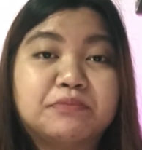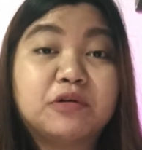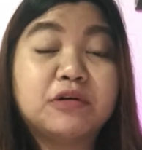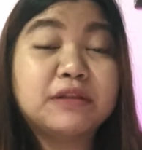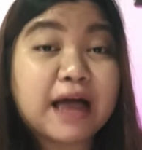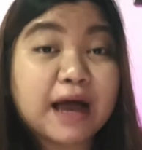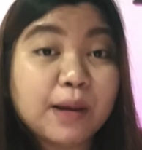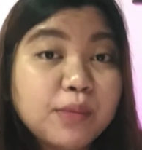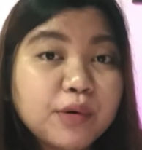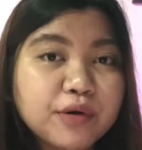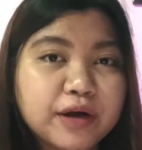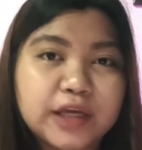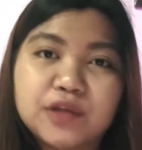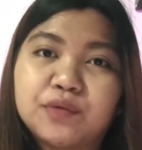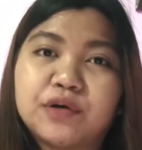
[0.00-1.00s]

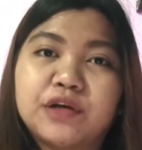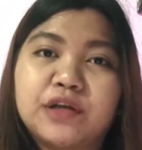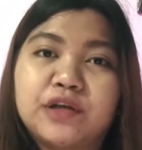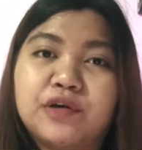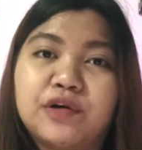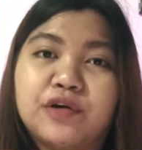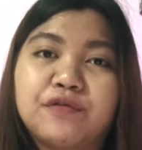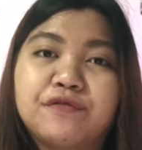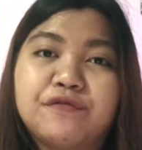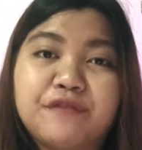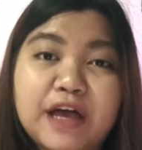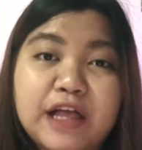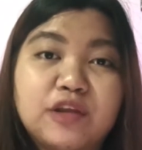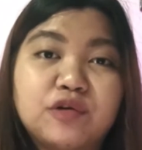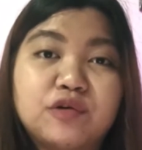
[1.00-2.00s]
collaborate with your
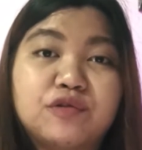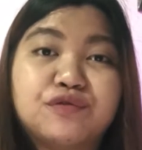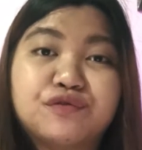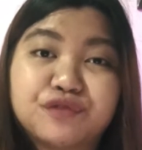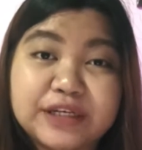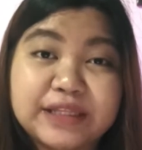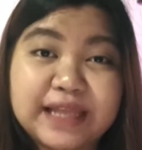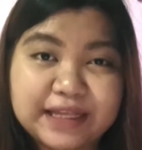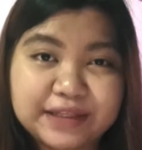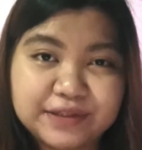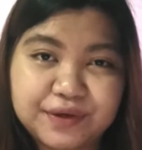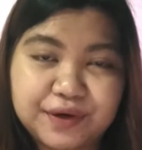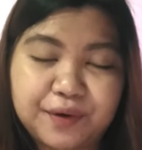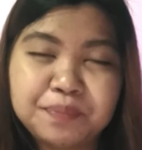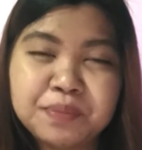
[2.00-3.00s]
fellow
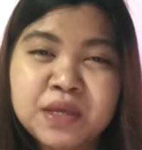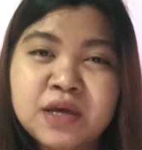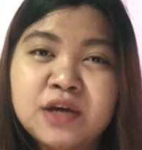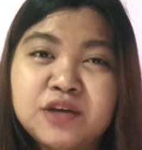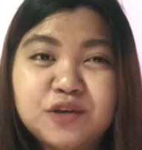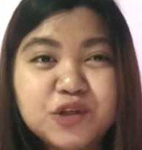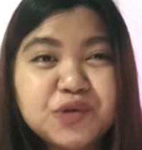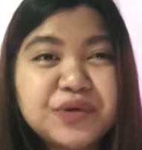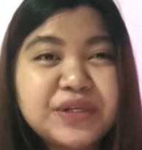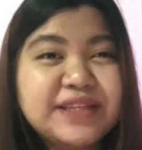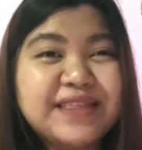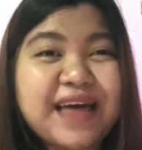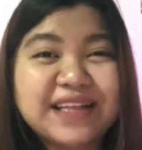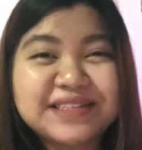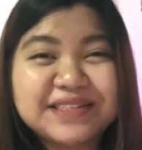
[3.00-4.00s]
freelancer. Usually
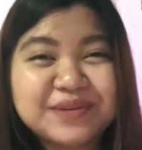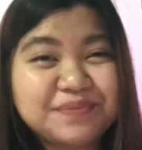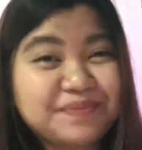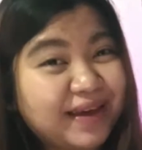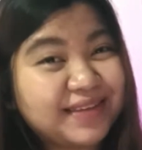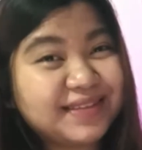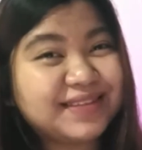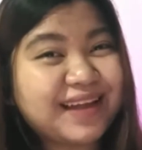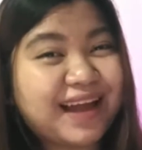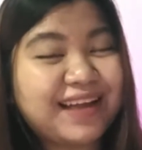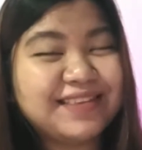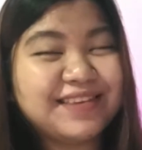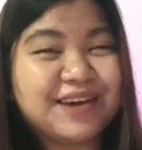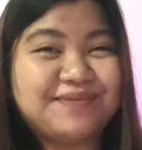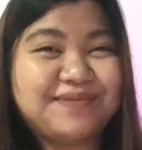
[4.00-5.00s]
that's the best
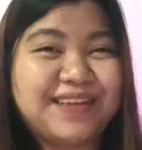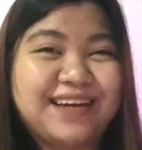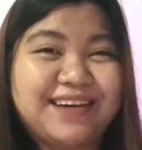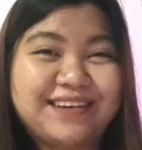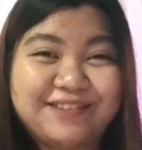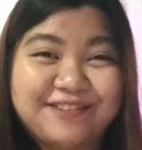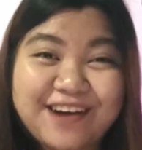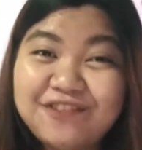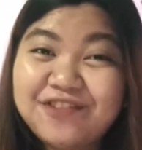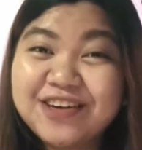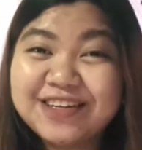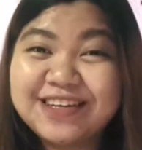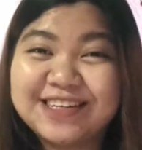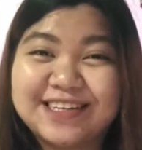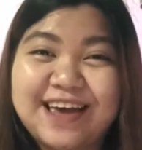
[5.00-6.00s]
tandem, like a
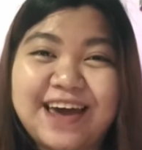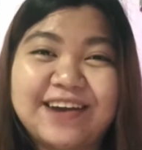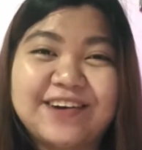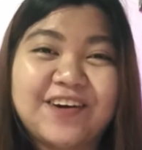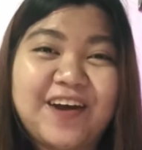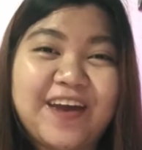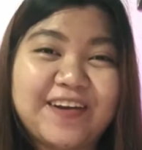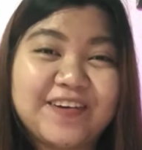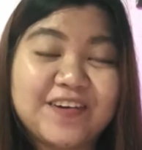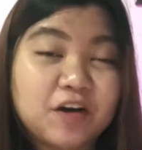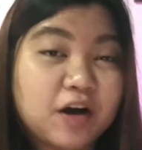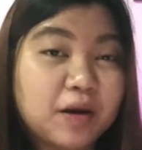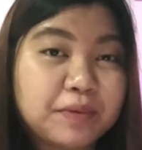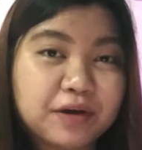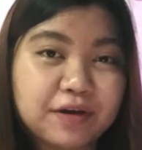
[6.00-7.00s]
graphic designer and a
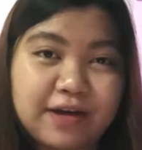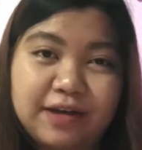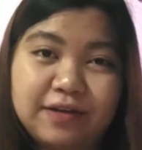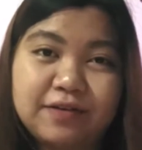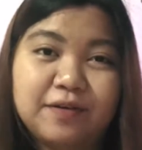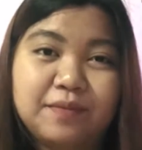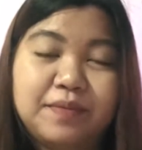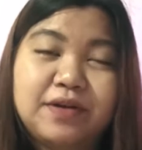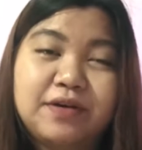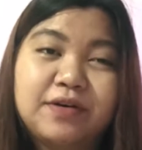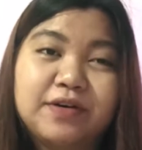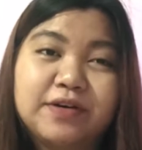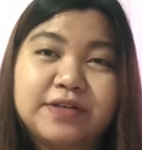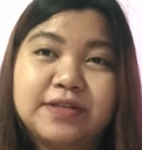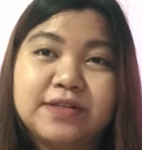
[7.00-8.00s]
copywriter,
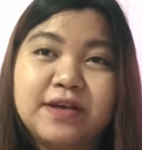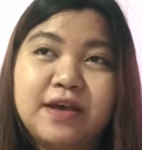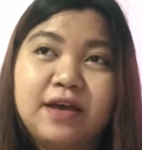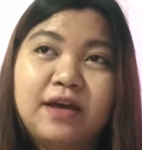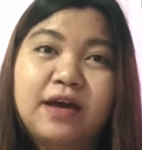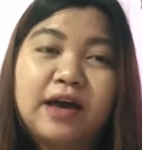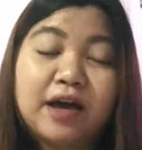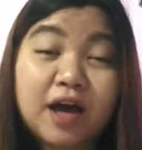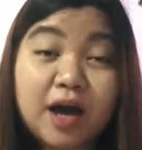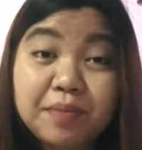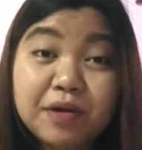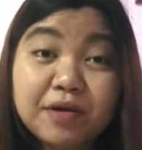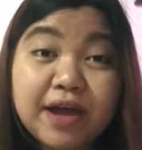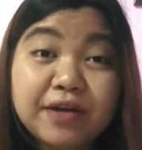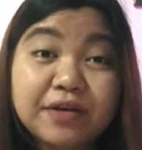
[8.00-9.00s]
because a
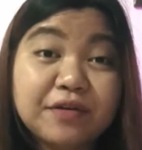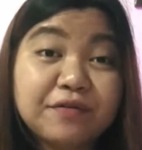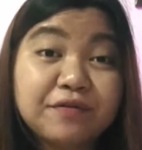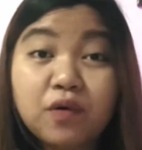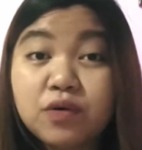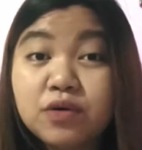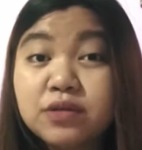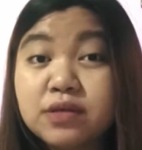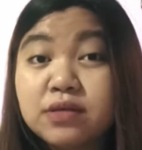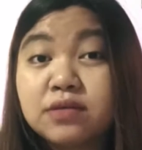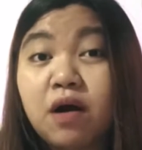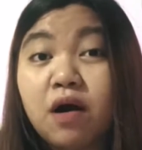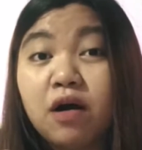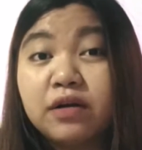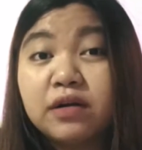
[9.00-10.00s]
copywriter focuses
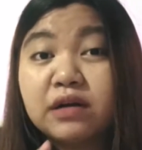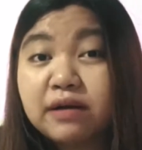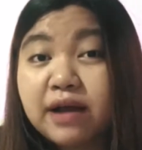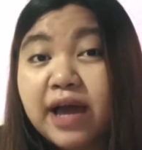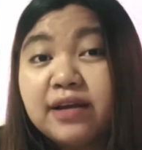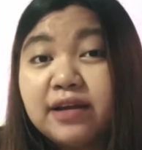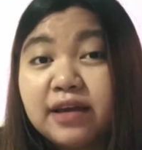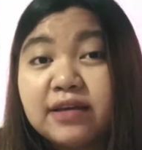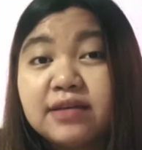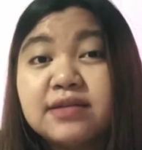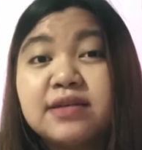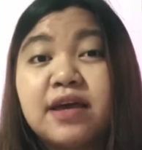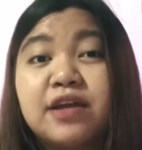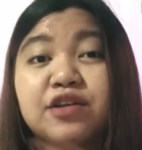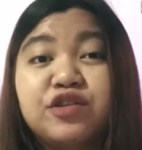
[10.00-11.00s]
on the
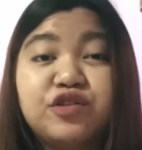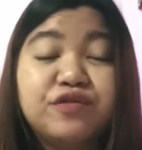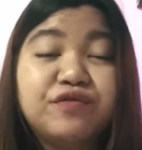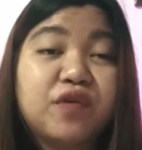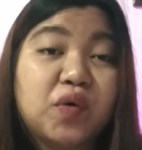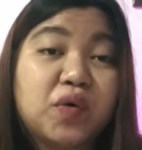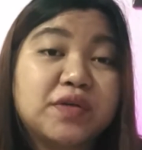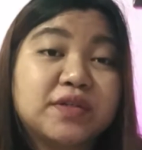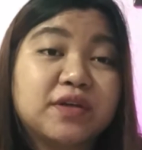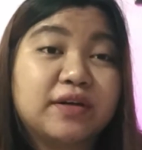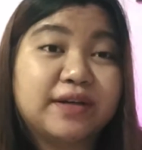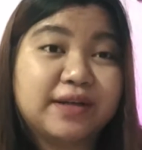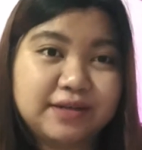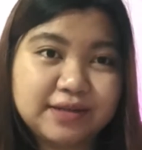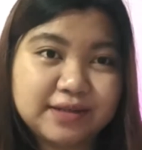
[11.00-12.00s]
writings and you focus on
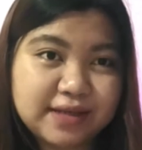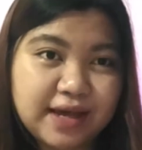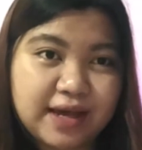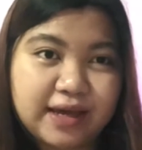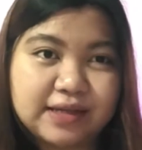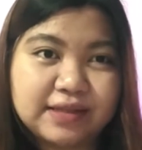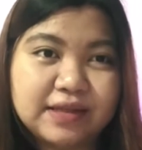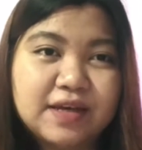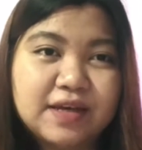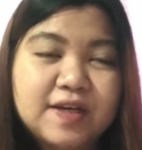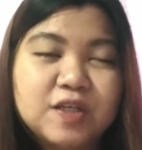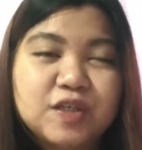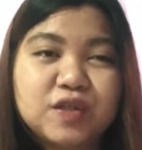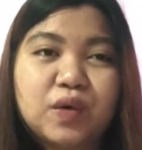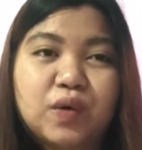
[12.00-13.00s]
the design.
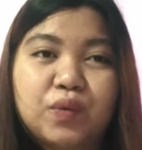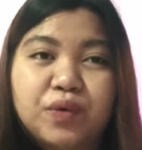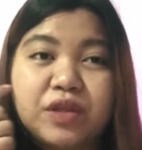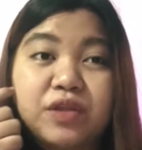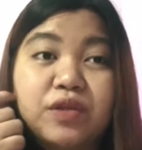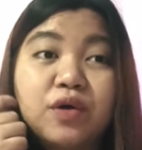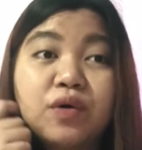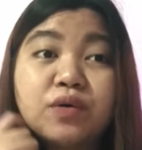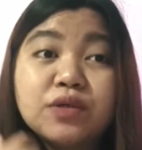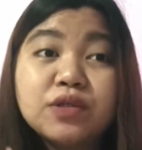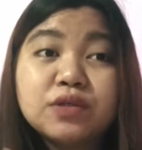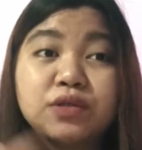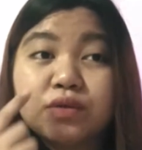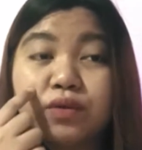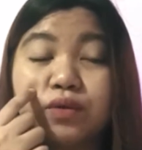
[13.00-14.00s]
So with
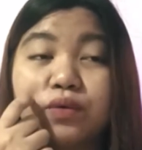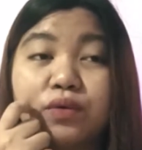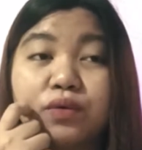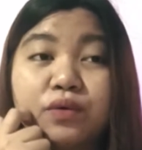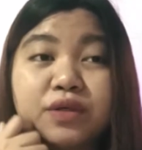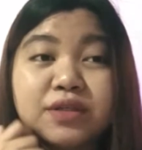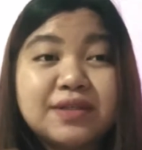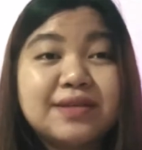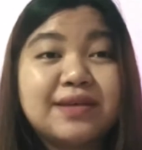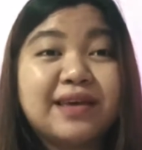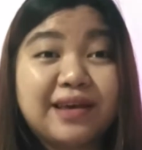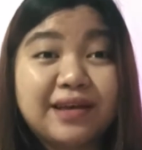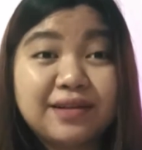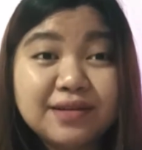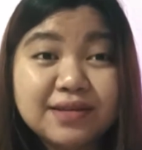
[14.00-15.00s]
those two
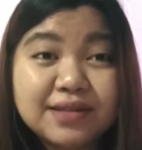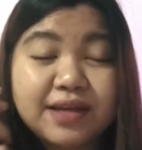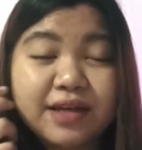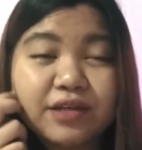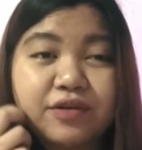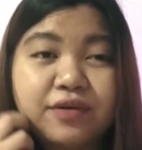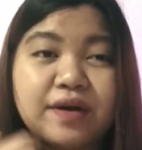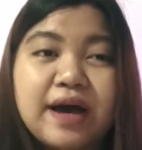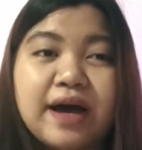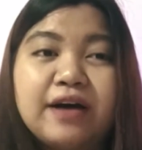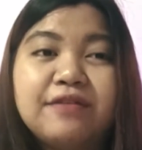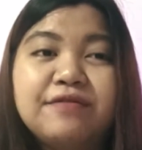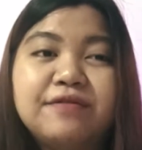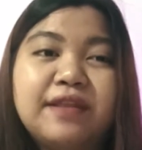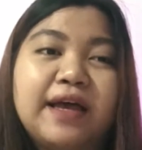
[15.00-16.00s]
skills that you
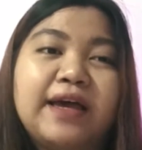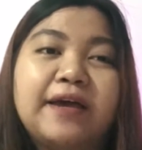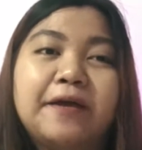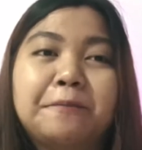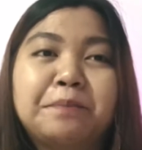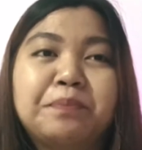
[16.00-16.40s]
have, like